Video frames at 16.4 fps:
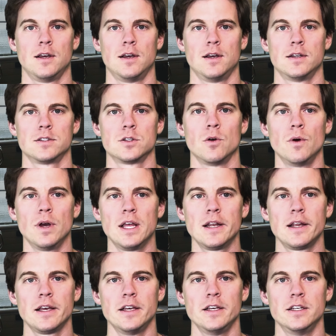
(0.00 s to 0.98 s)
So in
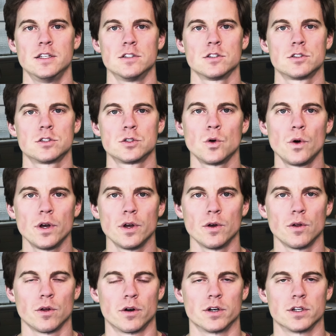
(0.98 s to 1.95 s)
a
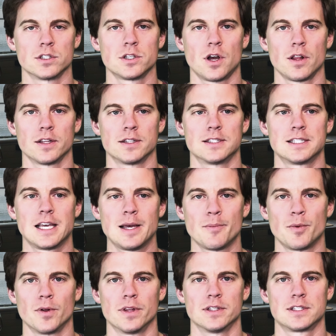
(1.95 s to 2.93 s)
soil or a solid
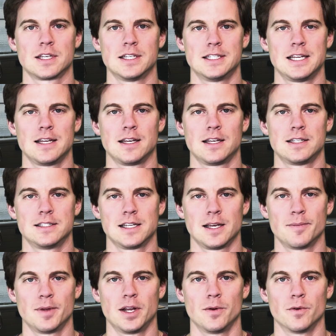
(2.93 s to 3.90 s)
sample that's
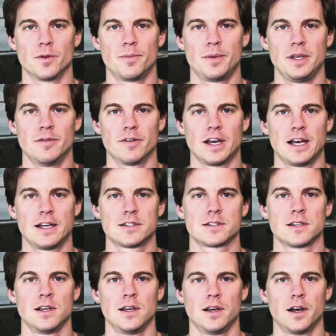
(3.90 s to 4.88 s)
contaminated with
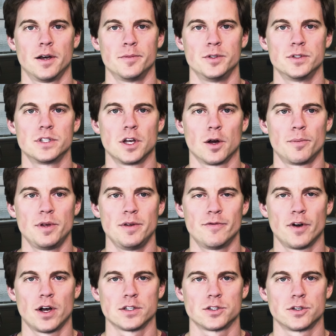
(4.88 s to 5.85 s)
PFAS, you see our
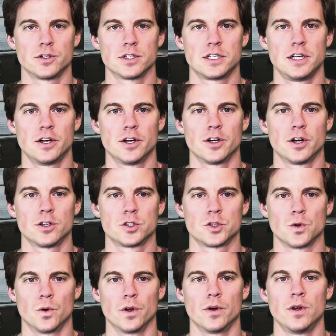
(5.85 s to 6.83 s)
PFOSphorus here in our
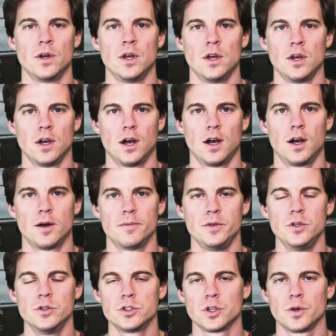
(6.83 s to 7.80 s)
soil.
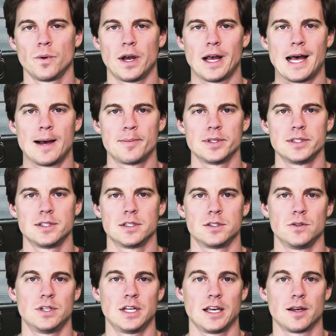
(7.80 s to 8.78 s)
Usually what happens is
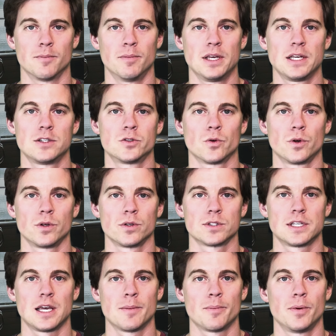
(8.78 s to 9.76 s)
you take a big soil
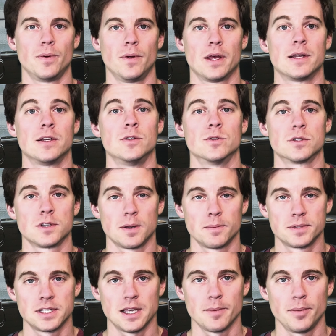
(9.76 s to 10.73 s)
sample and you
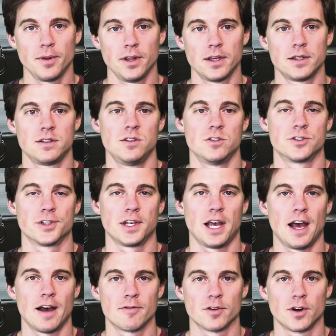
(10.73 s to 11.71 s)
subsample it, usually
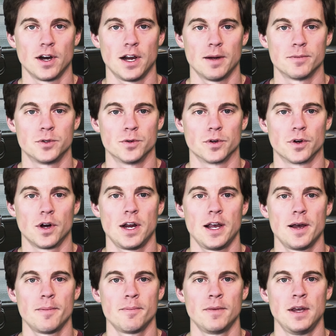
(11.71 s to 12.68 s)
0.5 gram to 1
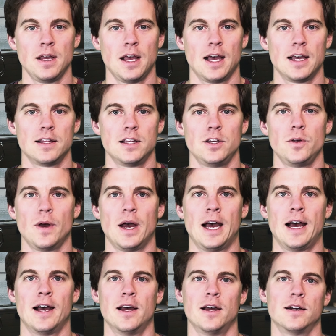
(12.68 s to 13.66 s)
gram, and then you
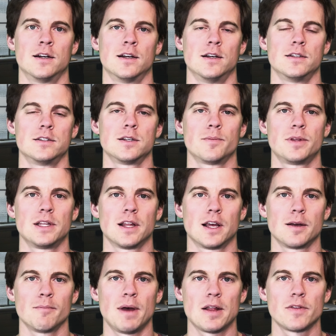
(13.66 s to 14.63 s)
add something
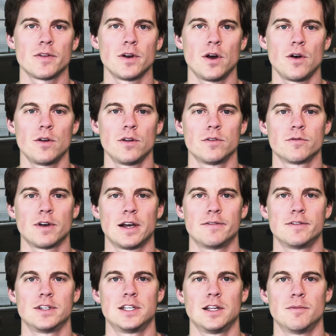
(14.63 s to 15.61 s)
like methanol, 5
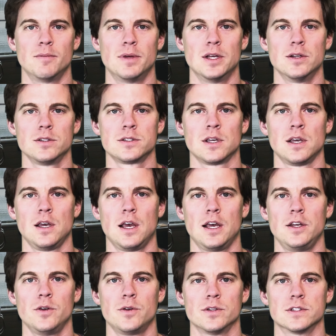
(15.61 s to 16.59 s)
to 10 mils,
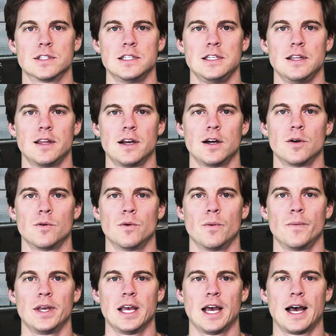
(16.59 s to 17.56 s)
and you can see there when
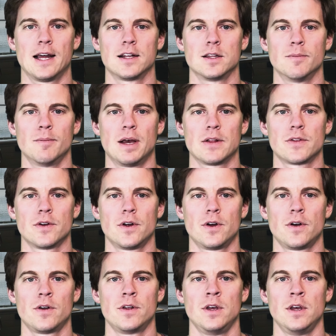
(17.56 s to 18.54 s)
we added the
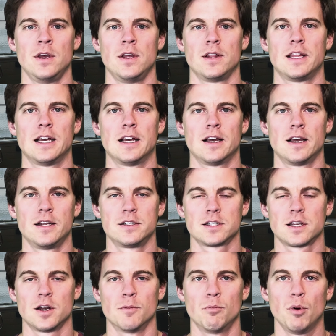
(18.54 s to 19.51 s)
methanol, that's
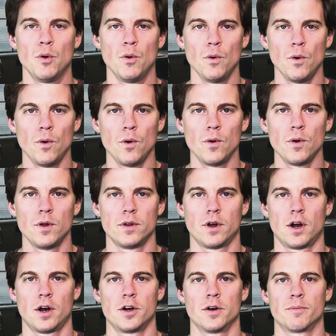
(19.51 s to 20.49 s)
going to pull
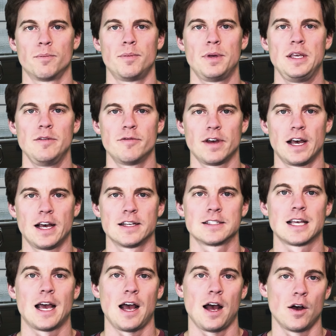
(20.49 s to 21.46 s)
our
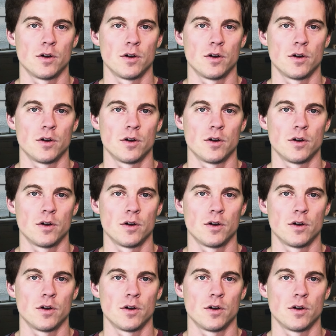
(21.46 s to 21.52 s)
PFAS out